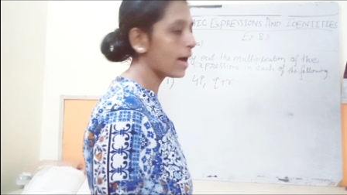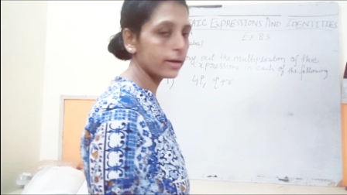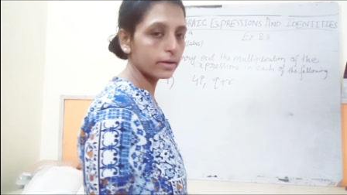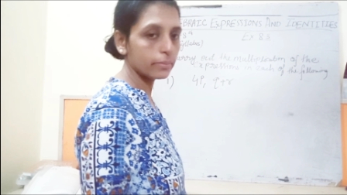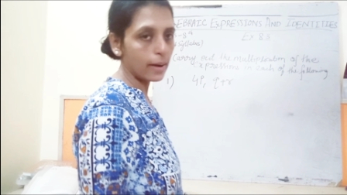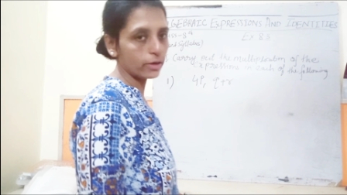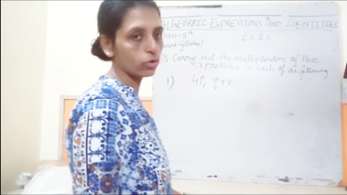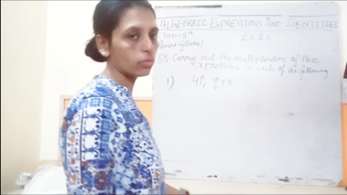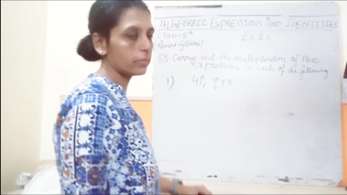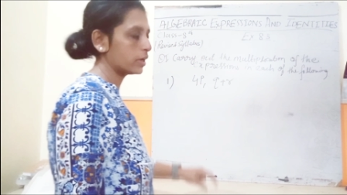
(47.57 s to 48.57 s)
a
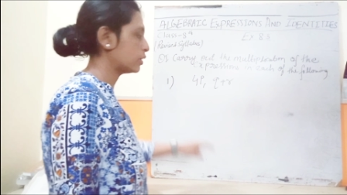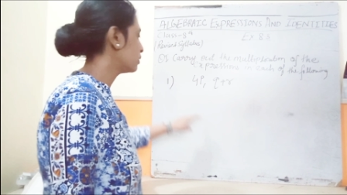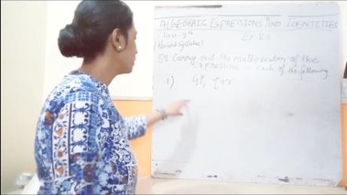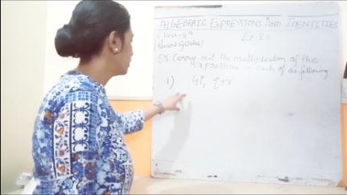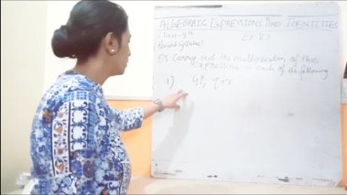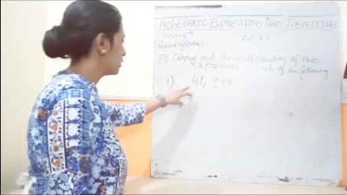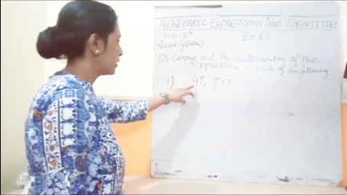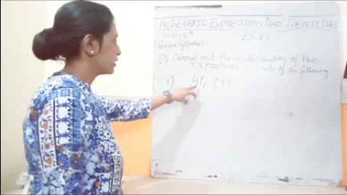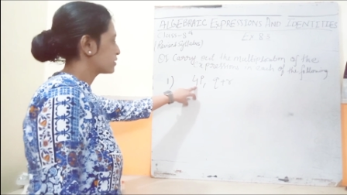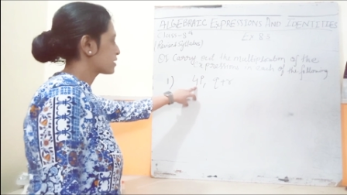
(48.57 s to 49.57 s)
binomial. It
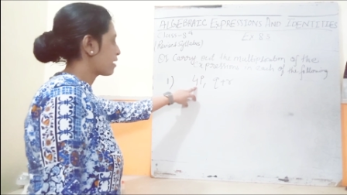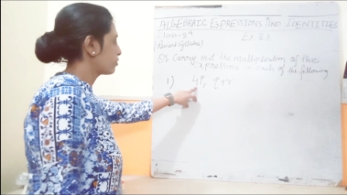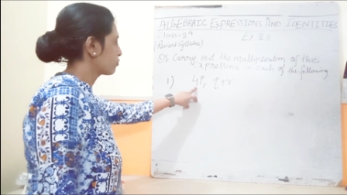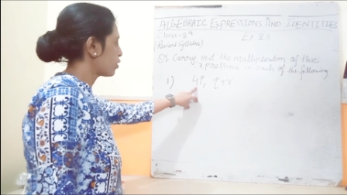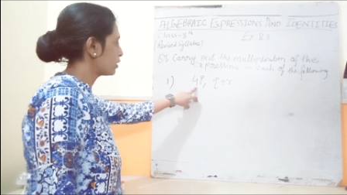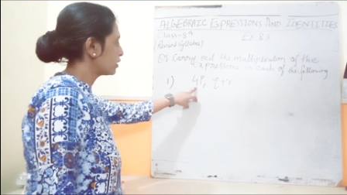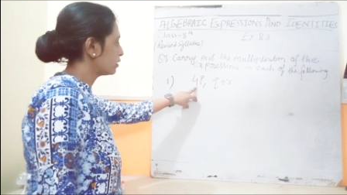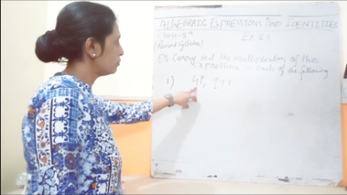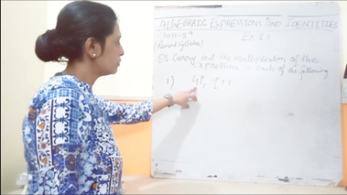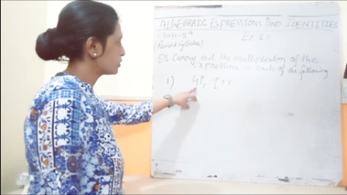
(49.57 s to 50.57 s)
is having one term,
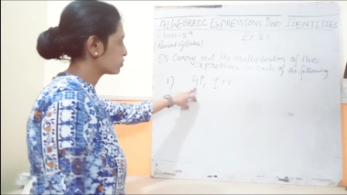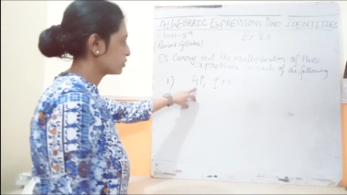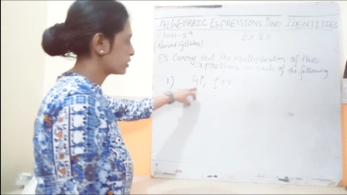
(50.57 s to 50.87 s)
so it is